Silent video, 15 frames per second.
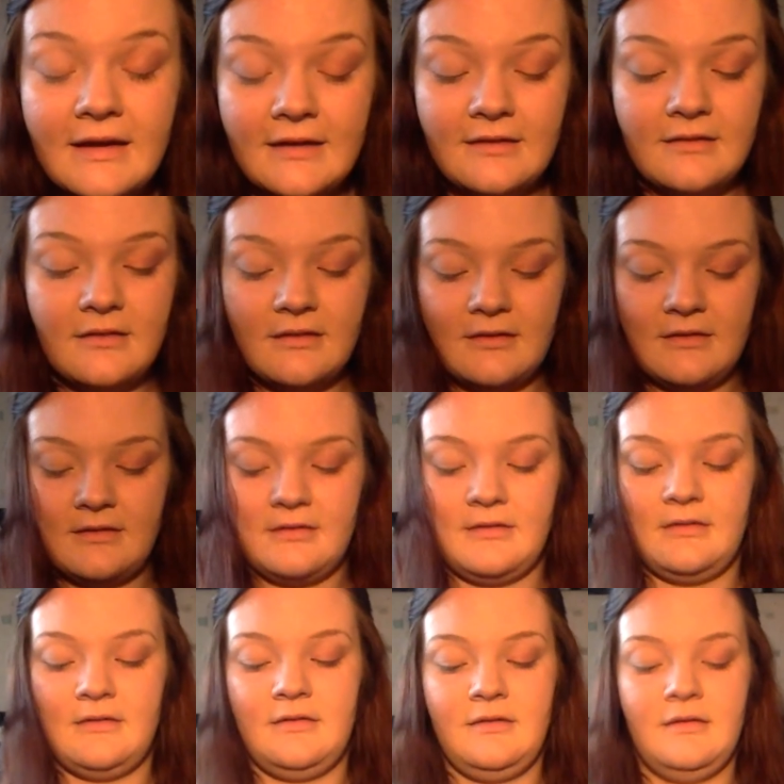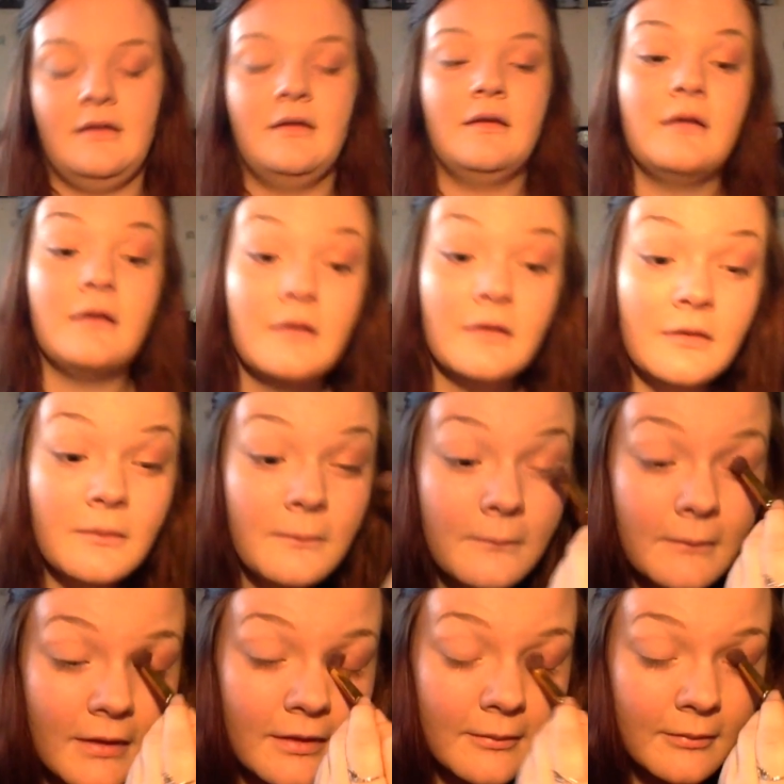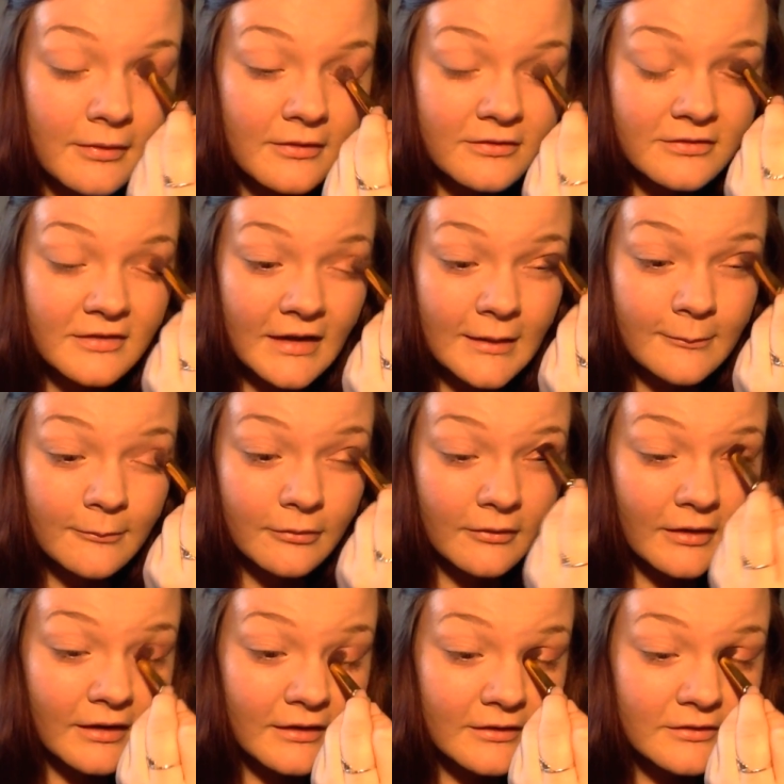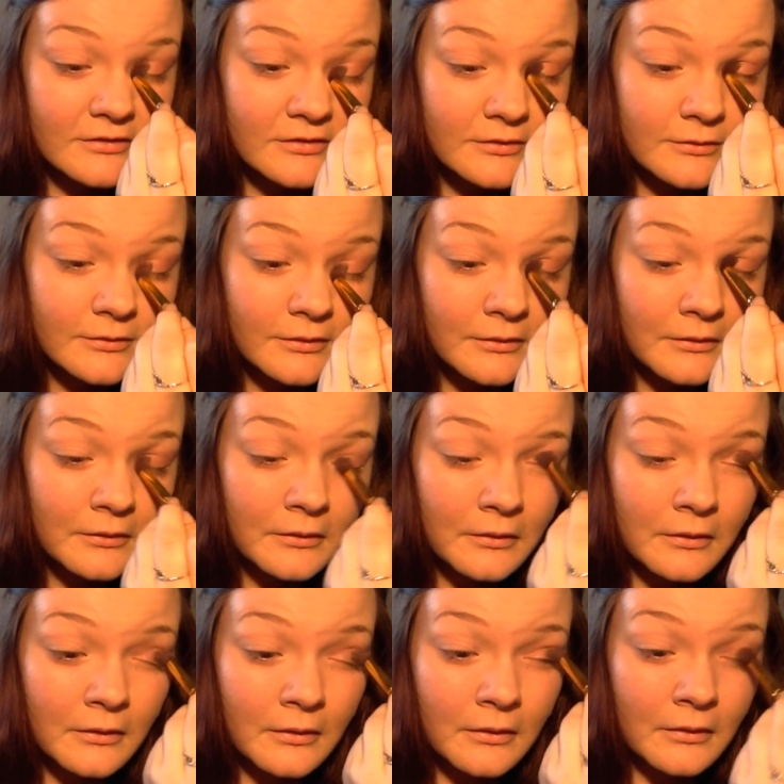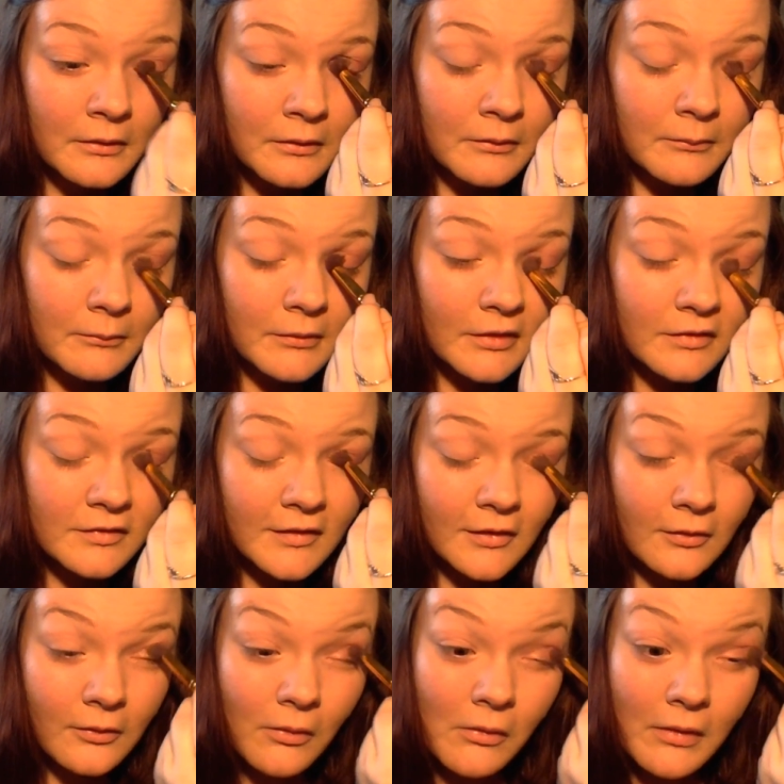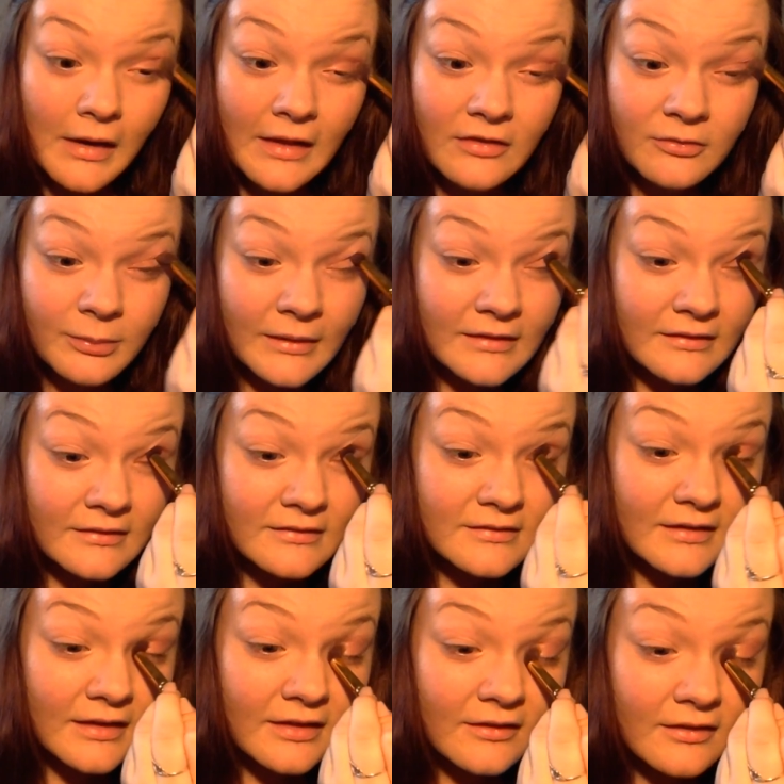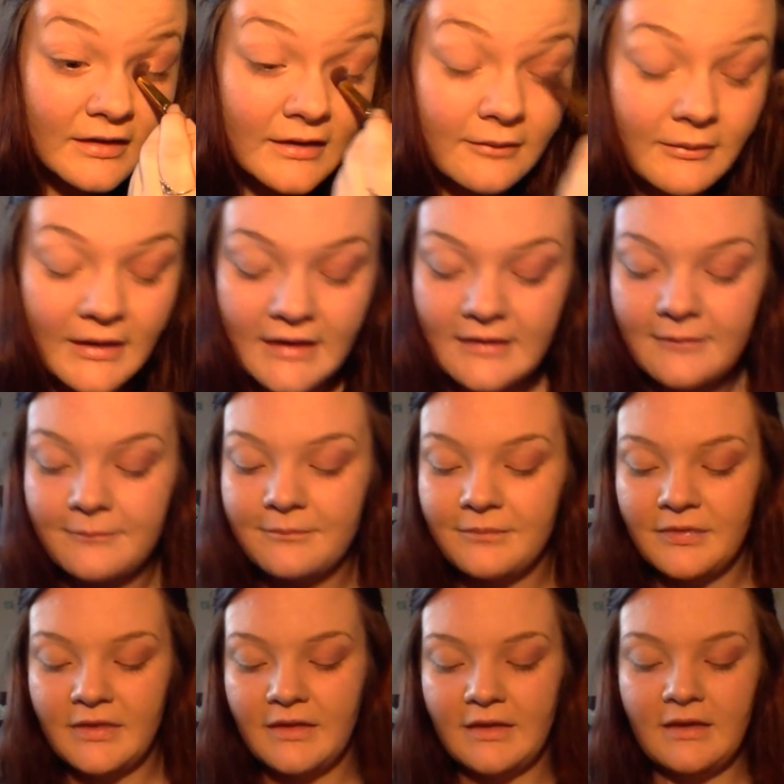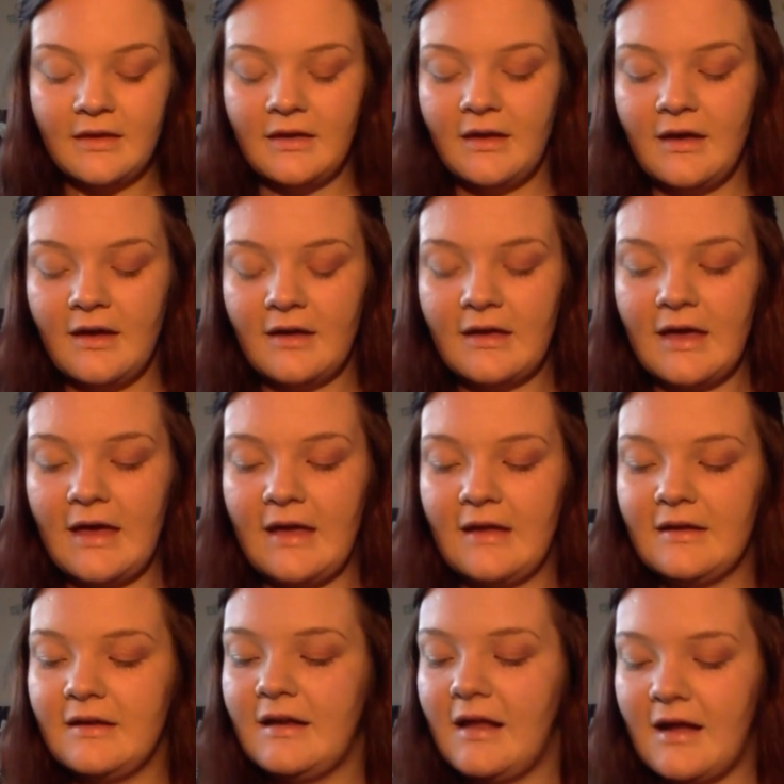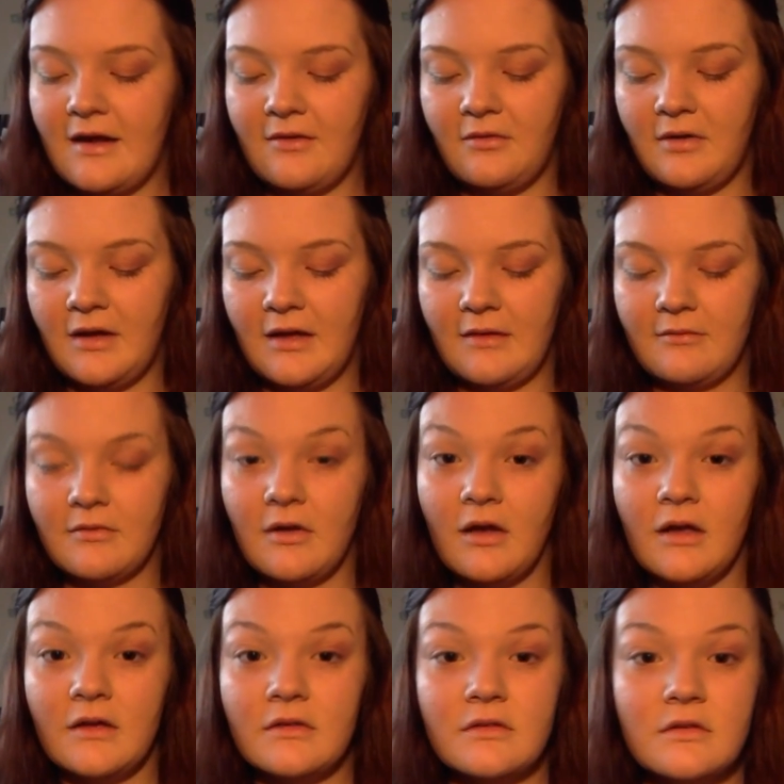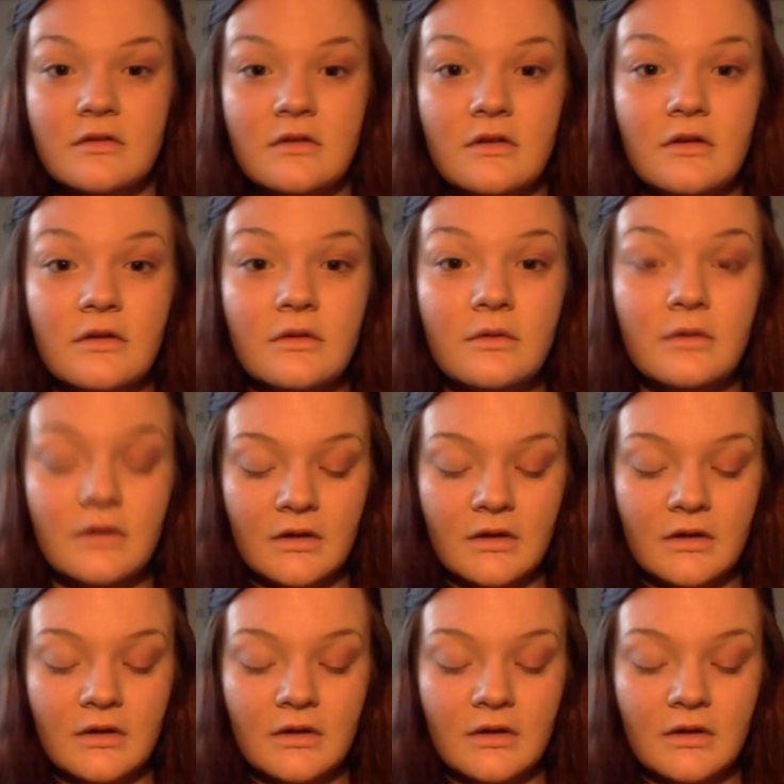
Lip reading: in with the same brush because it all gets blended together anyway. Okay, now I am going to